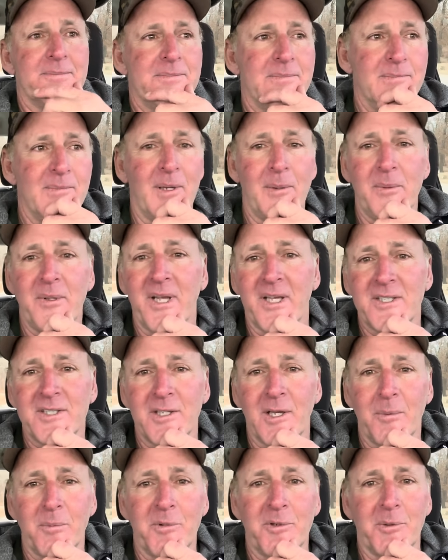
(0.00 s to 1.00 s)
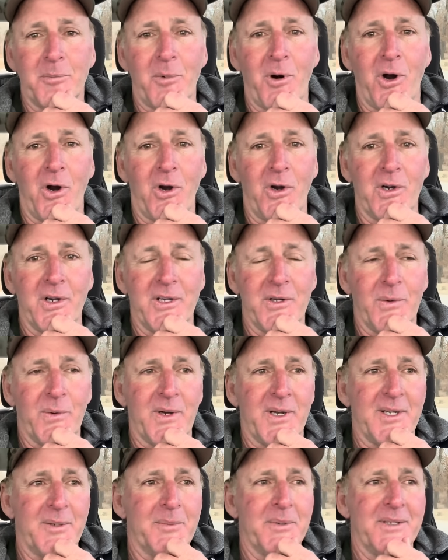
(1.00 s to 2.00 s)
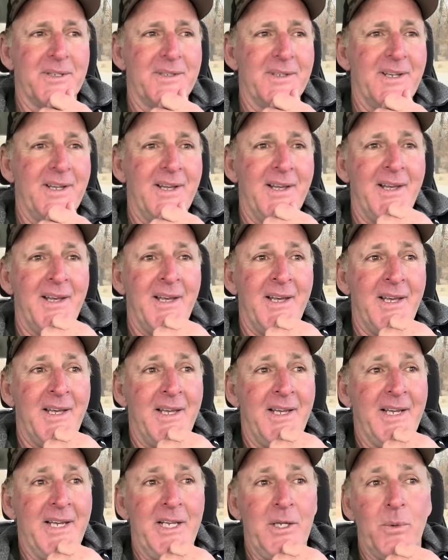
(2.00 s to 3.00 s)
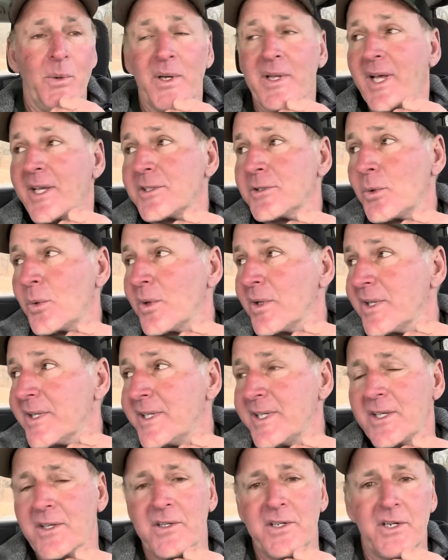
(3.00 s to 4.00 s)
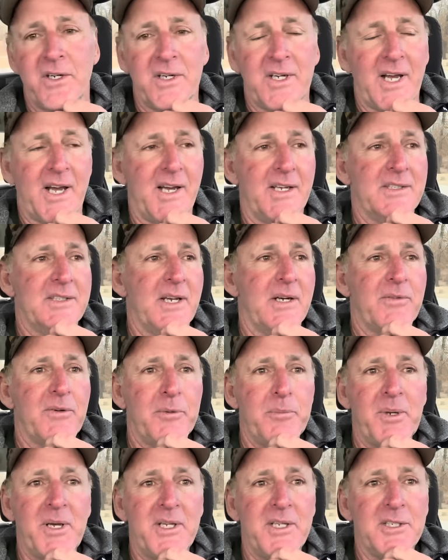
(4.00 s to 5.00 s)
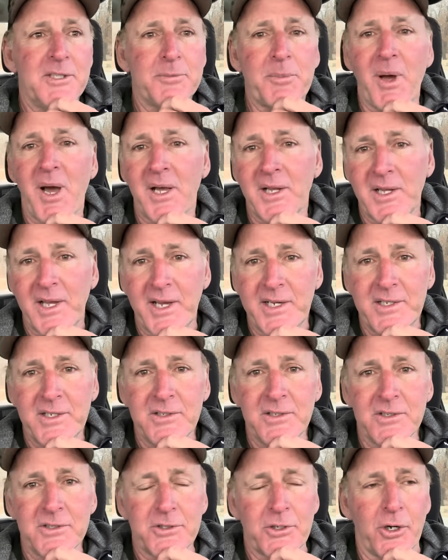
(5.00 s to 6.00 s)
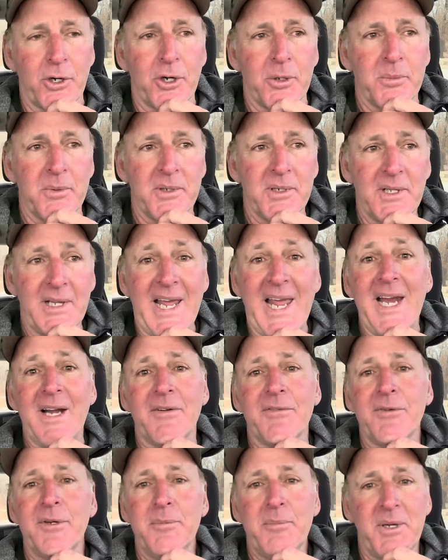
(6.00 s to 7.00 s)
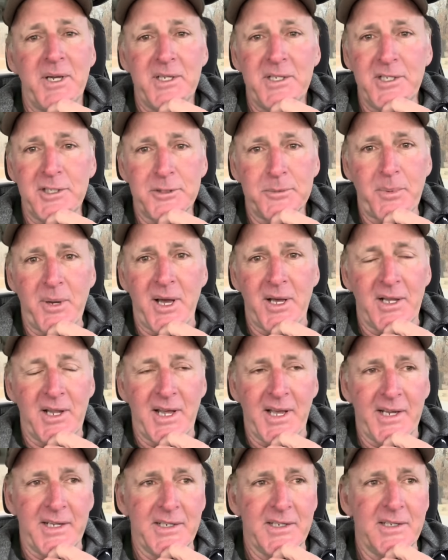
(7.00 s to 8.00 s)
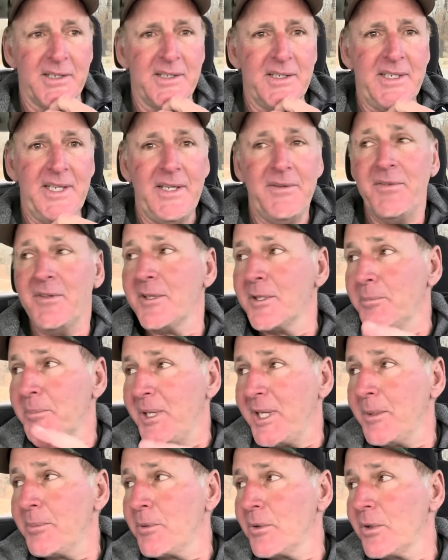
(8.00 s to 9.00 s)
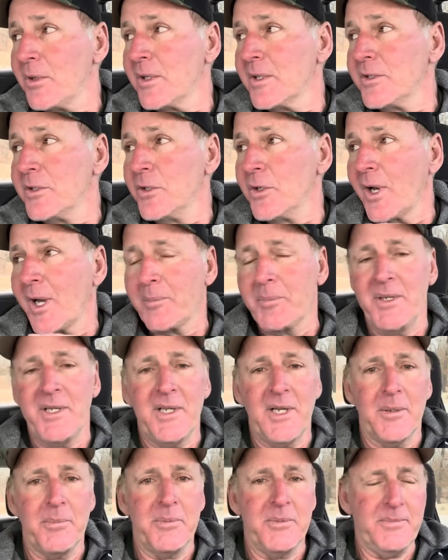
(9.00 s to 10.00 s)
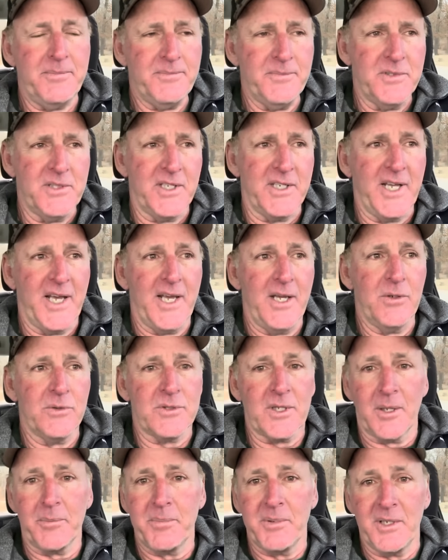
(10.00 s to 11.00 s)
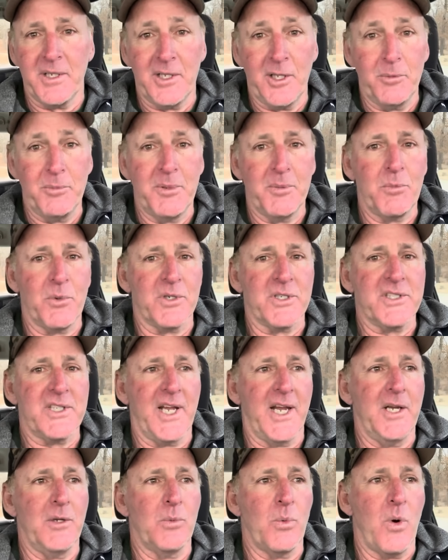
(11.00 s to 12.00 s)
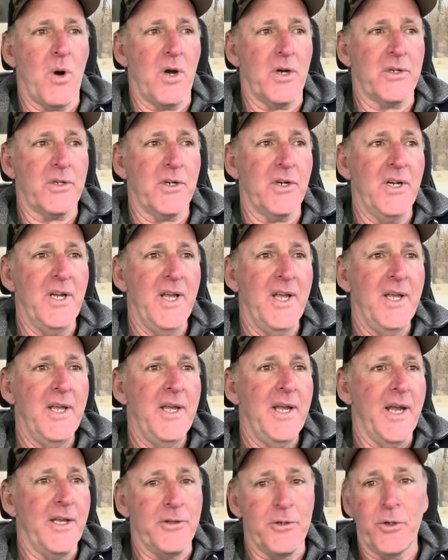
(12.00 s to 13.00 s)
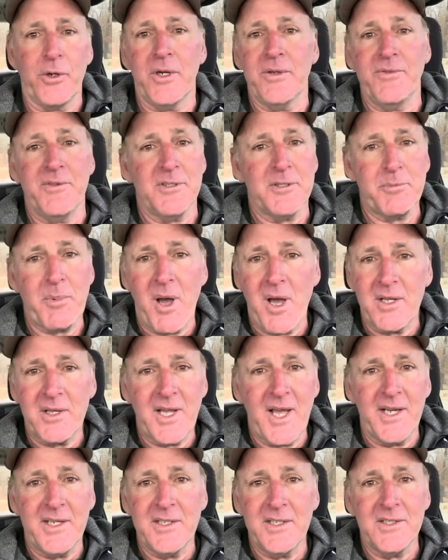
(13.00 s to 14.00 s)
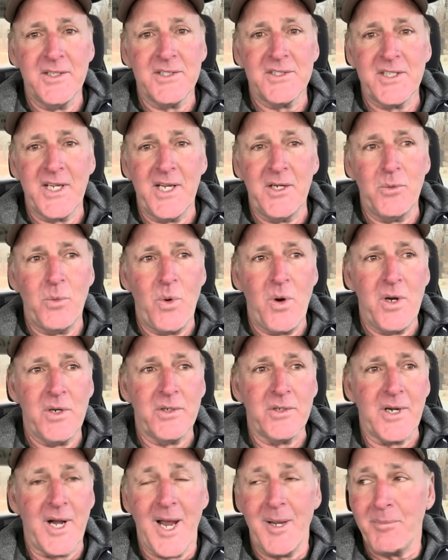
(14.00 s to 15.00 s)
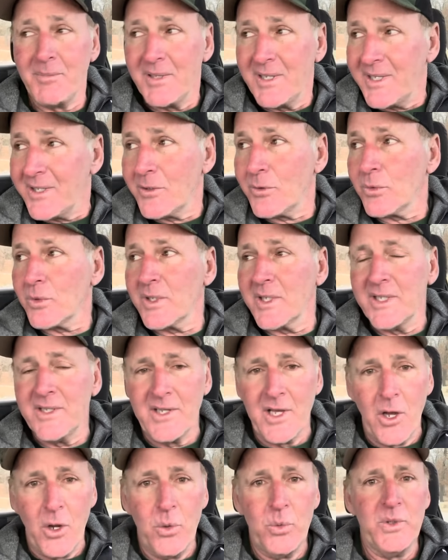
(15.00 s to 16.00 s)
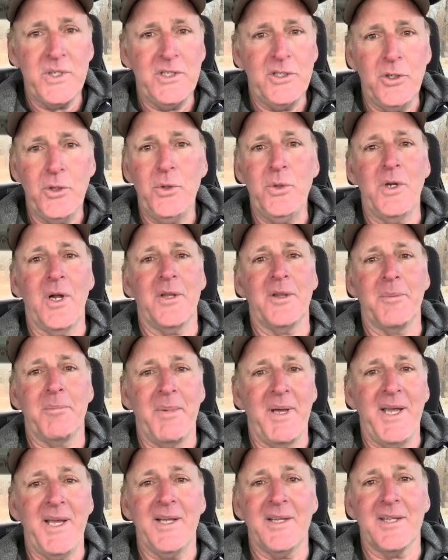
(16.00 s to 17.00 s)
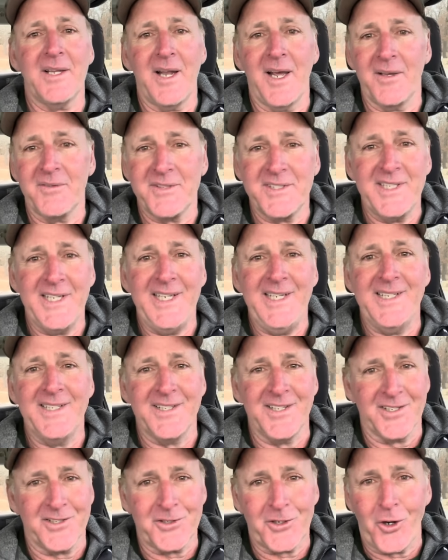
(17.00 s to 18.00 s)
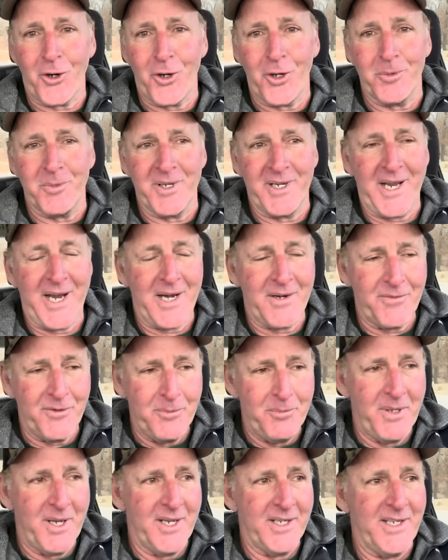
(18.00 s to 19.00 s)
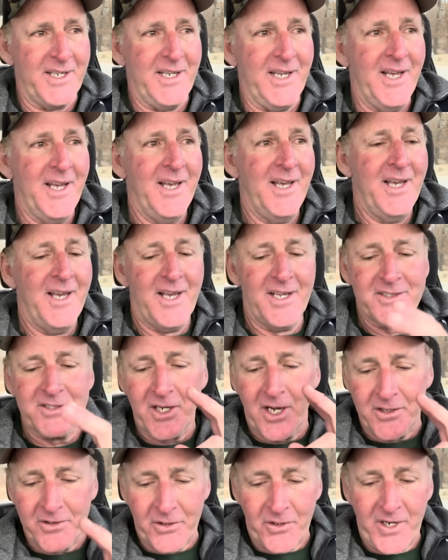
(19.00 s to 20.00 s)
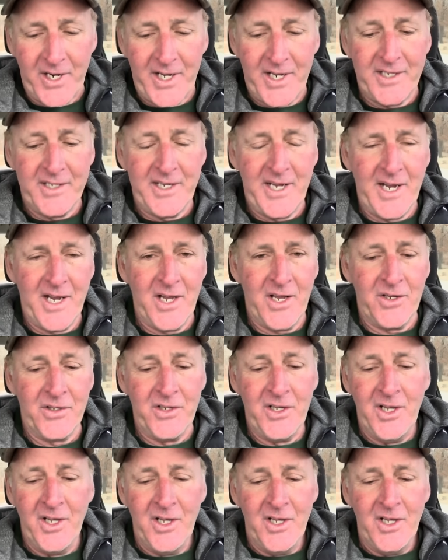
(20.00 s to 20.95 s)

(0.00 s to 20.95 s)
maybe that's coming tomorrow anyway. But anyway, that's sort of the deal here, guys. Everybody's spotlighting in this tournament. Everybody's spotlighting. Even the people, you know, I've been up today, was up in a little bit more stained water, and they're even spotlighting in the stained water. I'm literally the only dude on the bank that I've seen in this tournament. Everybody has got their head down,